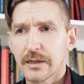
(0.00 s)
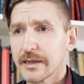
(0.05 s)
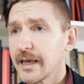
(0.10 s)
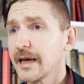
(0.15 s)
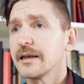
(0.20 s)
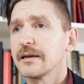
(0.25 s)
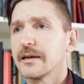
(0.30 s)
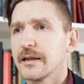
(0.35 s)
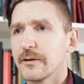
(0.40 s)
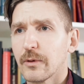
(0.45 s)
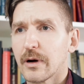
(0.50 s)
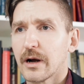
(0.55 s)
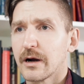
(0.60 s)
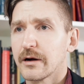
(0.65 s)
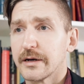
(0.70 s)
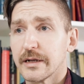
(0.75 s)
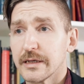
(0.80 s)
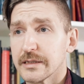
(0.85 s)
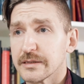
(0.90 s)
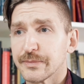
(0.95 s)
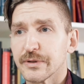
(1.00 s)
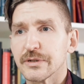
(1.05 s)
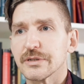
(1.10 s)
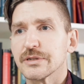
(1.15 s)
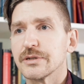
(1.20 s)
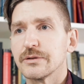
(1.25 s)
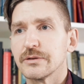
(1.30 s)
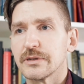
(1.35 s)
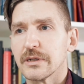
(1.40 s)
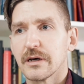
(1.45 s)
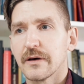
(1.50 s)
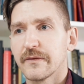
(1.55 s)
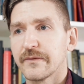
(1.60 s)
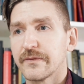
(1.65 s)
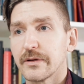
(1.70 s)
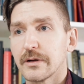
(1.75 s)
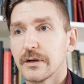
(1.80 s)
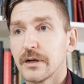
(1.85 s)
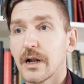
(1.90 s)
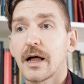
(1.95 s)
get anywhere in his pursuit
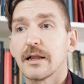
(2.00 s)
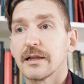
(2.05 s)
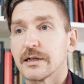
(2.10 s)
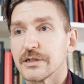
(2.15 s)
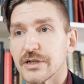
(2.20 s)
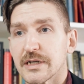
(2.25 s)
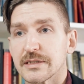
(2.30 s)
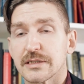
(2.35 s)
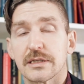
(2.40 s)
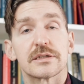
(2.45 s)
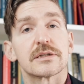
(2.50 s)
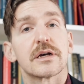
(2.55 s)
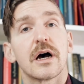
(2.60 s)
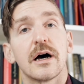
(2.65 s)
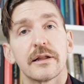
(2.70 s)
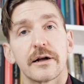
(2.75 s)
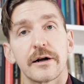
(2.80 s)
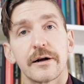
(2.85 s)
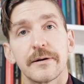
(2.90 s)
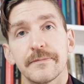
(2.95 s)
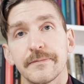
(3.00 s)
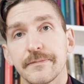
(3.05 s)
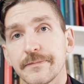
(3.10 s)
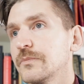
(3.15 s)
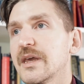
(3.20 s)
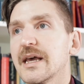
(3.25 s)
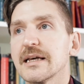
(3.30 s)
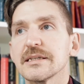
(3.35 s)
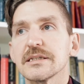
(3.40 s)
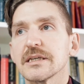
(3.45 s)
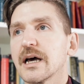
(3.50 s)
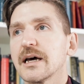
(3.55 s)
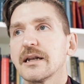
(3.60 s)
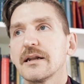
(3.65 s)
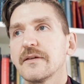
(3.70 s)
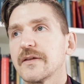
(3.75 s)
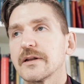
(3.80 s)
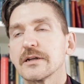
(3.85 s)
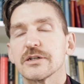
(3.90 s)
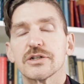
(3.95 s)
of knowledge as a scholar. He hasn't got
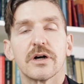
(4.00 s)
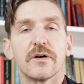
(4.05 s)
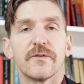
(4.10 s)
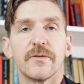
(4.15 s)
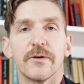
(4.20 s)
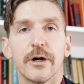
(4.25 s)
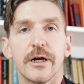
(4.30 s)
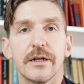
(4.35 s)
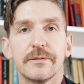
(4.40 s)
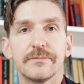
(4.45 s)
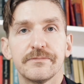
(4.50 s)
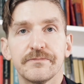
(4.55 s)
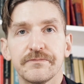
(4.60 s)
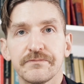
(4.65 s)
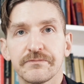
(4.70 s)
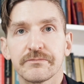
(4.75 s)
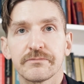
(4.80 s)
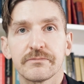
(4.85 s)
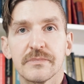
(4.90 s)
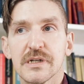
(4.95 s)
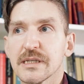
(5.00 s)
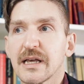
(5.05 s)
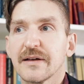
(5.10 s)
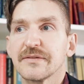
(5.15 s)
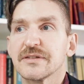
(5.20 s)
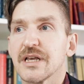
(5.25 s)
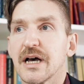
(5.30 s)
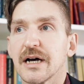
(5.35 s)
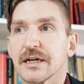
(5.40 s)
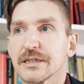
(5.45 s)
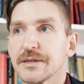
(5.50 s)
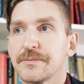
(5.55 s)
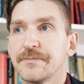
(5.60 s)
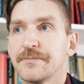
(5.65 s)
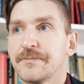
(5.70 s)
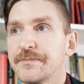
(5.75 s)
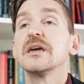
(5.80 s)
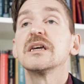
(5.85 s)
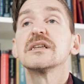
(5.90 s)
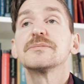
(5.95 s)
anything to show for it. His life sucks.
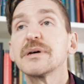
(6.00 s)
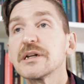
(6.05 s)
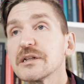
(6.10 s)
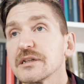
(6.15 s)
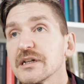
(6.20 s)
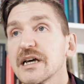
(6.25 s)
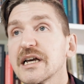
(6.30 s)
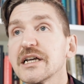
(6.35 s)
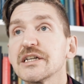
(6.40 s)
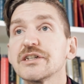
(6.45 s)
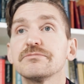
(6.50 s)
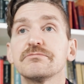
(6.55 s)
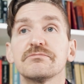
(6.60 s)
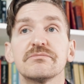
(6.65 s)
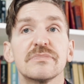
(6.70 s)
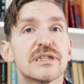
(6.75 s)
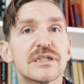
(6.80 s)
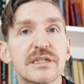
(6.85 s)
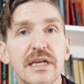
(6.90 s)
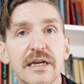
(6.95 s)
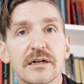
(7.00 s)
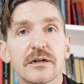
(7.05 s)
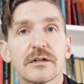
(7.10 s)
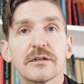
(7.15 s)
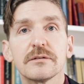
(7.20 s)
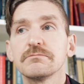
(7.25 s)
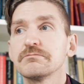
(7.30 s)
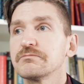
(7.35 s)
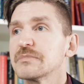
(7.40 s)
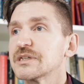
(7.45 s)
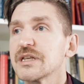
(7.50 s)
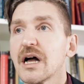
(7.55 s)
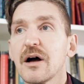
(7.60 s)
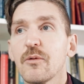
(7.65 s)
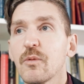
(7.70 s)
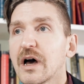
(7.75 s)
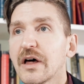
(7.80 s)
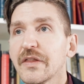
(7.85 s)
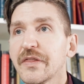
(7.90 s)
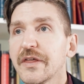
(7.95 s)
He's middle-aged, he's single, he's
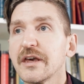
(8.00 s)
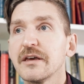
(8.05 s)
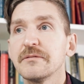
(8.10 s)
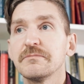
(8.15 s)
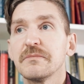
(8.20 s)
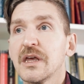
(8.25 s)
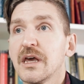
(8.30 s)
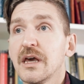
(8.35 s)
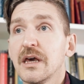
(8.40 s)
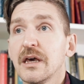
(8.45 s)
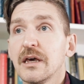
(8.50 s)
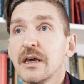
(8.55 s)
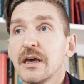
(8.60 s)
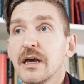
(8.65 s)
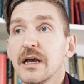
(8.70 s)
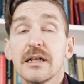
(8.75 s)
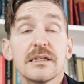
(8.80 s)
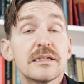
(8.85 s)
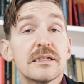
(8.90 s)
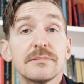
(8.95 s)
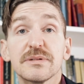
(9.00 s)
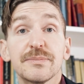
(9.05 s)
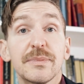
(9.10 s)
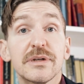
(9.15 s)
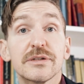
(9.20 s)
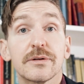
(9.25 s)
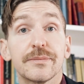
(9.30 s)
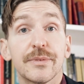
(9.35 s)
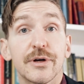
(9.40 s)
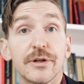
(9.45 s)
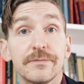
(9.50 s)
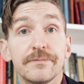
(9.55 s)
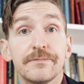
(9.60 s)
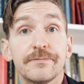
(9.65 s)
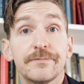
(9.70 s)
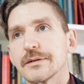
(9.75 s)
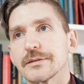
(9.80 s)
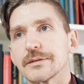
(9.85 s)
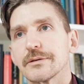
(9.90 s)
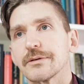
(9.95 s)
not wealthy, and he seems miserable.
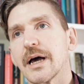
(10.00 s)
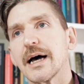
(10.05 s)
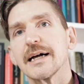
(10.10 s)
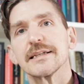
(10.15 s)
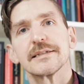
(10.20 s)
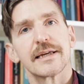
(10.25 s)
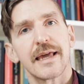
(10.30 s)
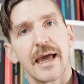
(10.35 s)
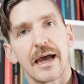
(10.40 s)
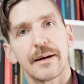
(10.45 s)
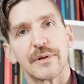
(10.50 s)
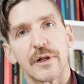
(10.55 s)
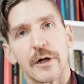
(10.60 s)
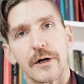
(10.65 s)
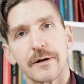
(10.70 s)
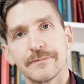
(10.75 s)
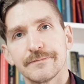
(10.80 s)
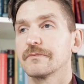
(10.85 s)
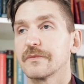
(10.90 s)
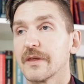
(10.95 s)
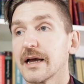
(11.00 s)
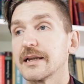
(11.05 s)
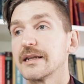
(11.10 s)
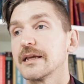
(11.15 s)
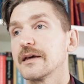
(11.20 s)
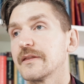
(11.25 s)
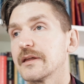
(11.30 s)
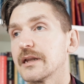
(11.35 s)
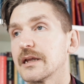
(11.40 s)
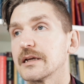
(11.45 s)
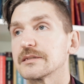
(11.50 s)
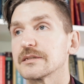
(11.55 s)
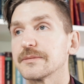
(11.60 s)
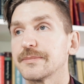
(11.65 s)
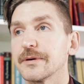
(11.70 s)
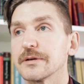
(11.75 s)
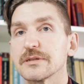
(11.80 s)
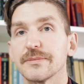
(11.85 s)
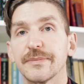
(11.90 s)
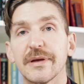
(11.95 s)
So God's a gambler. The idea that he's
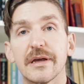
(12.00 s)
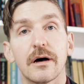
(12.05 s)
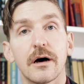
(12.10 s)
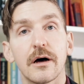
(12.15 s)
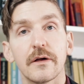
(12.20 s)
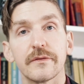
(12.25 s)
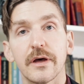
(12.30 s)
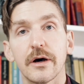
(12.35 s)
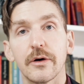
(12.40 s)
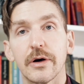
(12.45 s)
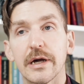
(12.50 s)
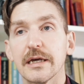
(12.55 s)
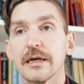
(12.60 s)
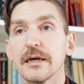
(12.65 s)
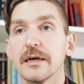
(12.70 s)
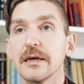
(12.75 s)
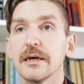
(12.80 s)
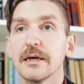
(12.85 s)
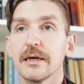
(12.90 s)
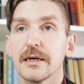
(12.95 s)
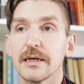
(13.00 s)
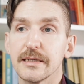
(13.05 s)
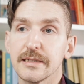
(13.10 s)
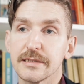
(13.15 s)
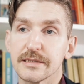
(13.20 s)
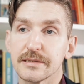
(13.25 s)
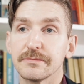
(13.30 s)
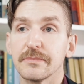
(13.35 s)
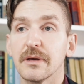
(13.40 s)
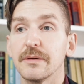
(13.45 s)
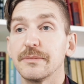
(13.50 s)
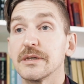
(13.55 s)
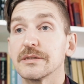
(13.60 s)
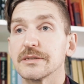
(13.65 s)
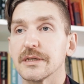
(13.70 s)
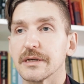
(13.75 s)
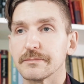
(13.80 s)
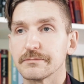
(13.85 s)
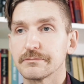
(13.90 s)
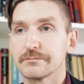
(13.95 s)
supposed to be all-knowing is
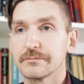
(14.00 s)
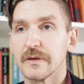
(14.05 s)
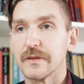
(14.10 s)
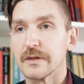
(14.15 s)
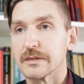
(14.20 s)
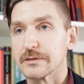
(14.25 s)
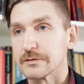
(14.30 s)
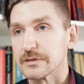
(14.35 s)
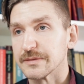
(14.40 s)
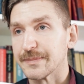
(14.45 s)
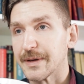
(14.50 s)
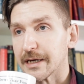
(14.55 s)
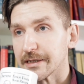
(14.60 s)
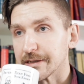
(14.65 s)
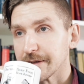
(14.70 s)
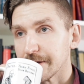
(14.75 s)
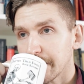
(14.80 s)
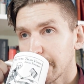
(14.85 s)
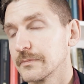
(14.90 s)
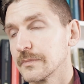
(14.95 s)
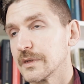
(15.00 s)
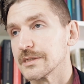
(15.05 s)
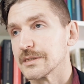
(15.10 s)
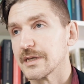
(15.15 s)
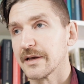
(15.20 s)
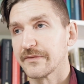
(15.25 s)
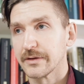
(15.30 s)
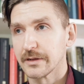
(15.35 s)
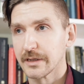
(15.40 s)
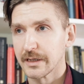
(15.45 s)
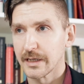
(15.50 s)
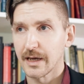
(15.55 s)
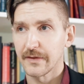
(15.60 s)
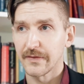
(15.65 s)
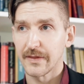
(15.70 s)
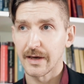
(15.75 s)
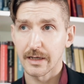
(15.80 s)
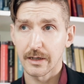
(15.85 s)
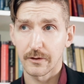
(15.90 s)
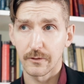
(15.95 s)
amusing in this respect. He's definitely
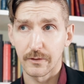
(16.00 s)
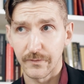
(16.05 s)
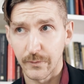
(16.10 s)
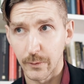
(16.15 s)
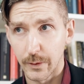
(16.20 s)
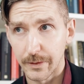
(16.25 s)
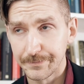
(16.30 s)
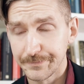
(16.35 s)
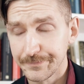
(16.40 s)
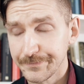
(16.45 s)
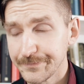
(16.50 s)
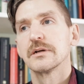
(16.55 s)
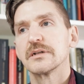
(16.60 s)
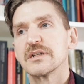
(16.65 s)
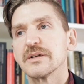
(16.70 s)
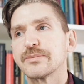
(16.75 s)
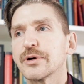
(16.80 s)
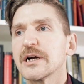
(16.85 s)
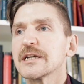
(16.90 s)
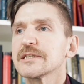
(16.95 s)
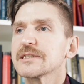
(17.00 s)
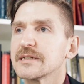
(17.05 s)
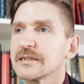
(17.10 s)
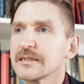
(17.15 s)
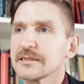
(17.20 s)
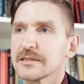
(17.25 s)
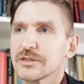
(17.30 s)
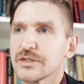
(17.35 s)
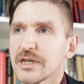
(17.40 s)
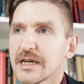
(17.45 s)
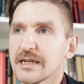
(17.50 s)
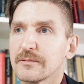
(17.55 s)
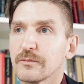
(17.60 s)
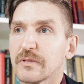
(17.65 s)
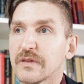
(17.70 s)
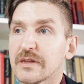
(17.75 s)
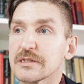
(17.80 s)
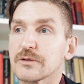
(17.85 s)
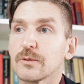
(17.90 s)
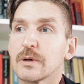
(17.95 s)
got that going for him. Depressed and disenchanted
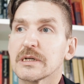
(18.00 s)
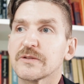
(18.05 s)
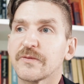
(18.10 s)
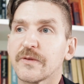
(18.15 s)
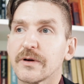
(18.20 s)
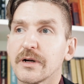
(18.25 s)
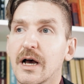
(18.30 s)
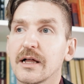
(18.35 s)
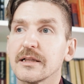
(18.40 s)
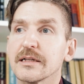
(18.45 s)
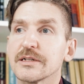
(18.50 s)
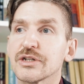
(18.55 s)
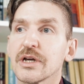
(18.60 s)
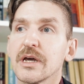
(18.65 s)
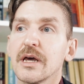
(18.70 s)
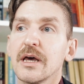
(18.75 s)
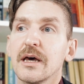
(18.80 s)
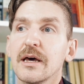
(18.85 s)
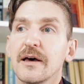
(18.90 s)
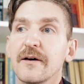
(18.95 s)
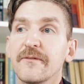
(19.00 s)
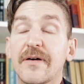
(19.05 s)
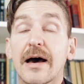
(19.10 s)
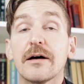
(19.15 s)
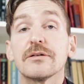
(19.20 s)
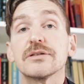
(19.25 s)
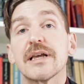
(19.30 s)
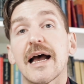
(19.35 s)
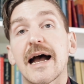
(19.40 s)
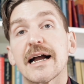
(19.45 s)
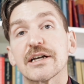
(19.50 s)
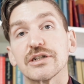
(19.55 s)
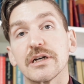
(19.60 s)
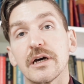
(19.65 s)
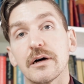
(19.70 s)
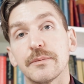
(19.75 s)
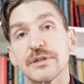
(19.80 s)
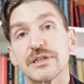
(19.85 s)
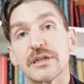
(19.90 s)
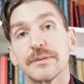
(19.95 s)
with his quest for knowledge, Faust actually
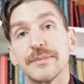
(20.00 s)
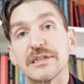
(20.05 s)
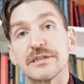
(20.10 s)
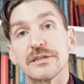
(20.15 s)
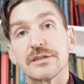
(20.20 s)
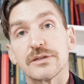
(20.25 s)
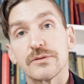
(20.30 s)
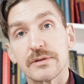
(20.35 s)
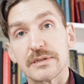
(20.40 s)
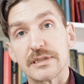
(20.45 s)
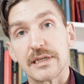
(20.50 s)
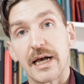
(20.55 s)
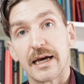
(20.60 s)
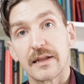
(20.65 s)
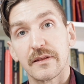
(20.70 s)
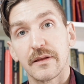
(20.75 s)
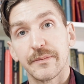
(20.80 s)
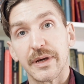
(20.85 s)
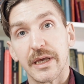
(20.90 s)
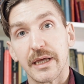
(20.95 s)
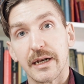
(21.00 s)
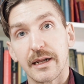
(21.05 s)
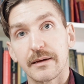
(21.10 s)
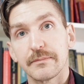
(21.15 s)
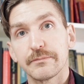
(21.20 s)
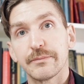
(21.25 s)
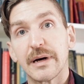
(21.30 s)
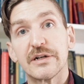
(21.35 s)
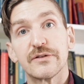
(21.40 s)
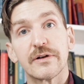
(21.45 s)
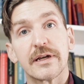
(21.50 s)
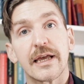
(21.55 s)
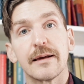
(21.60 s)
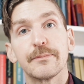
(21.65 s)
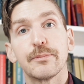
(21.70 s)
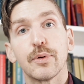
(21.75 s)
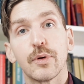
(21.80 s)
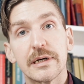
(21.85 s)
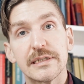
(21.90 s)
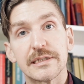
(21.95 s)
almost commits suicide in the beginning by
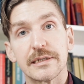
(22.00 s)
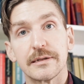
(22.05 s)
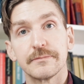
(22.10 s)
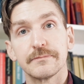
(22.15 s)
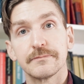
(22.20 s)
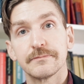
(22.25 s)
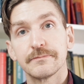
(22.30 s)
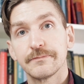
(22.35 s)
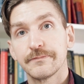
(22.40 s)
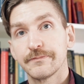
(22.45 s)
drinking poison.